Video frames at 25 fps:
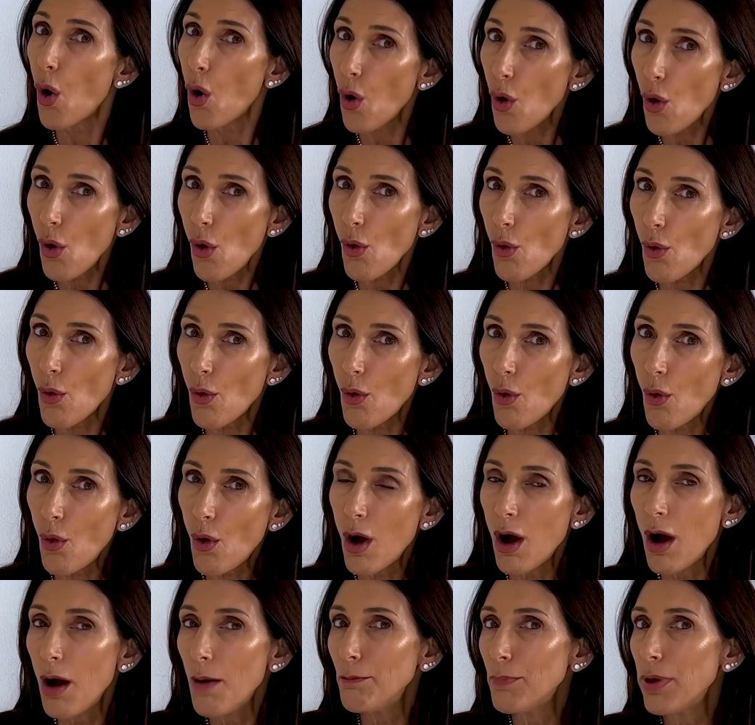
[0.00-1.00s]
Or
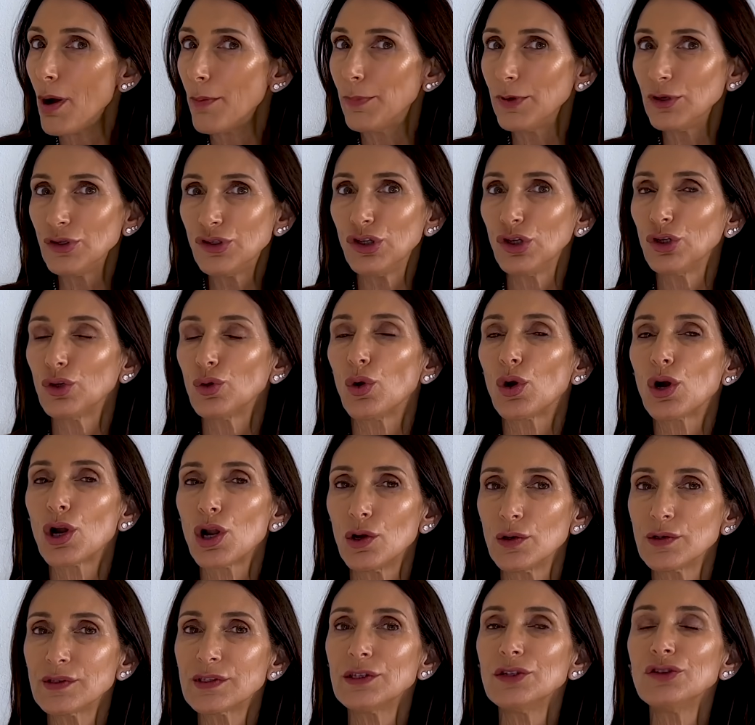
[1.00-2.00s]
hop into your
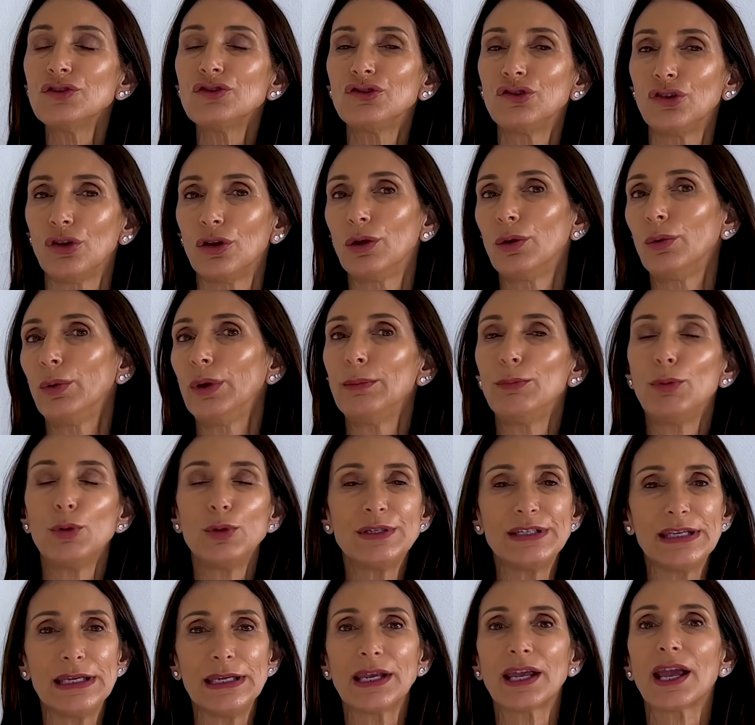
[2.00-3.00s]
closest jewelry
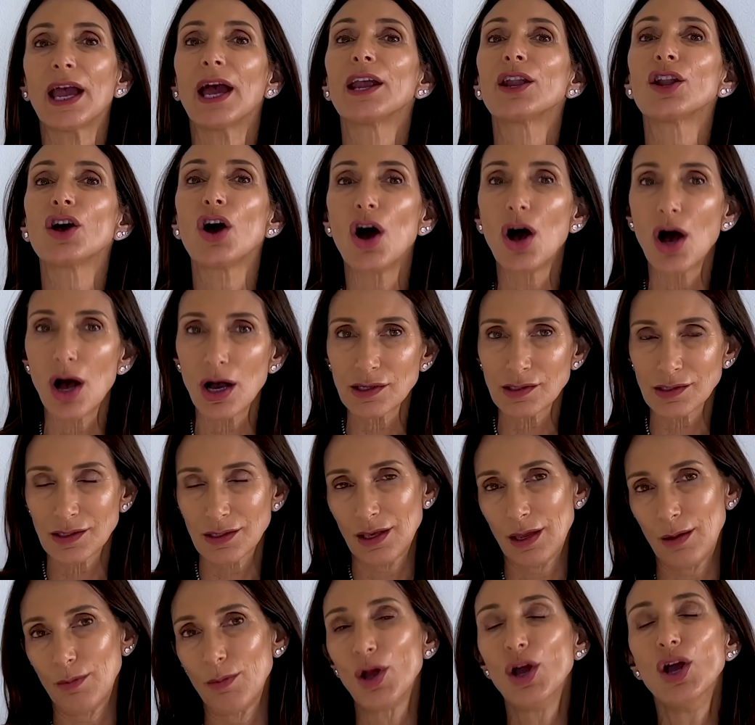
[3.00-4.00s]
boutique and ask
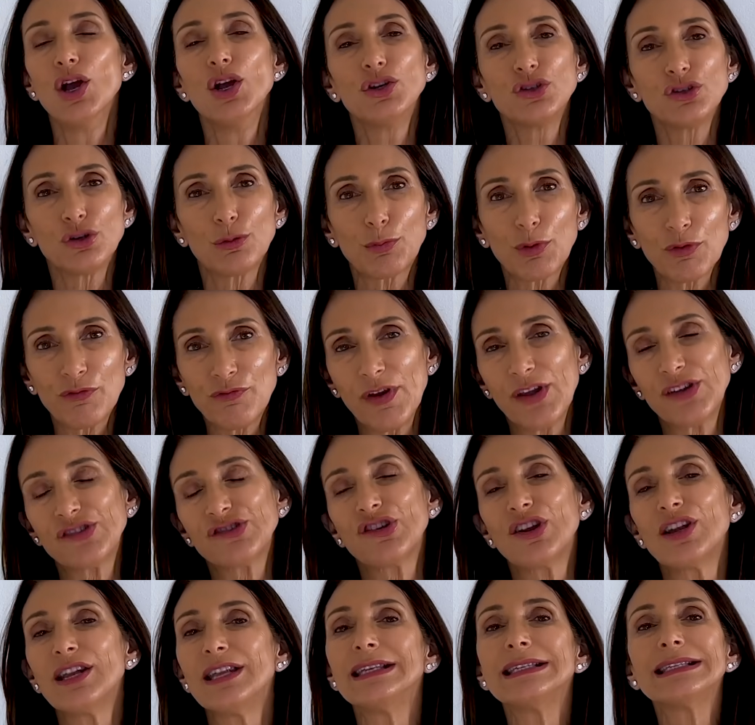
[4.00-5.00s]
them to
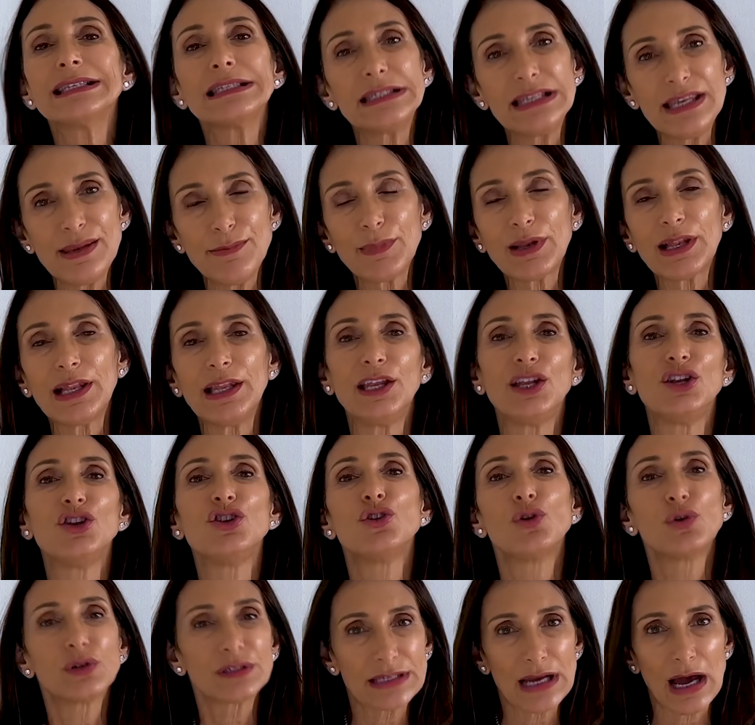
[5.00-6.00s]
professionally steam clean
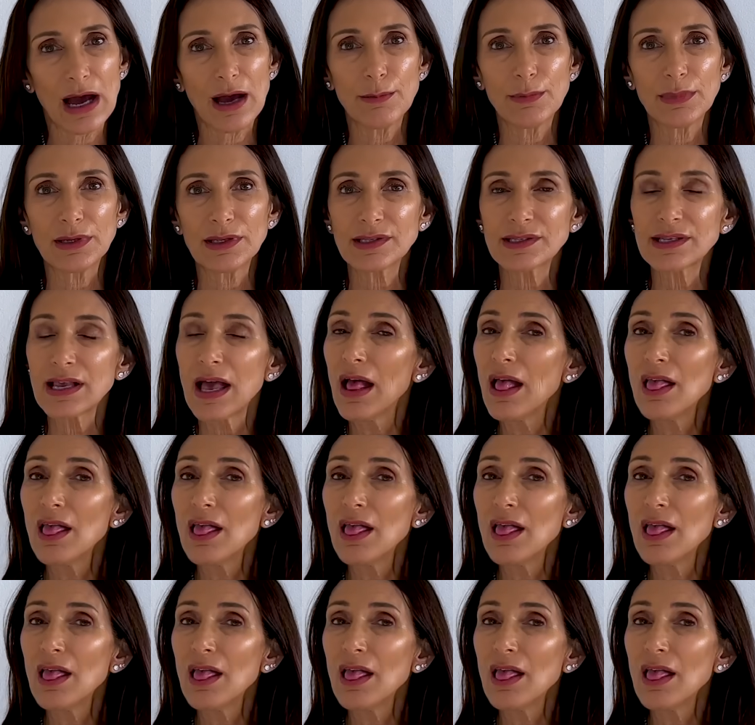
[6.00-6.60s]
your diamonds.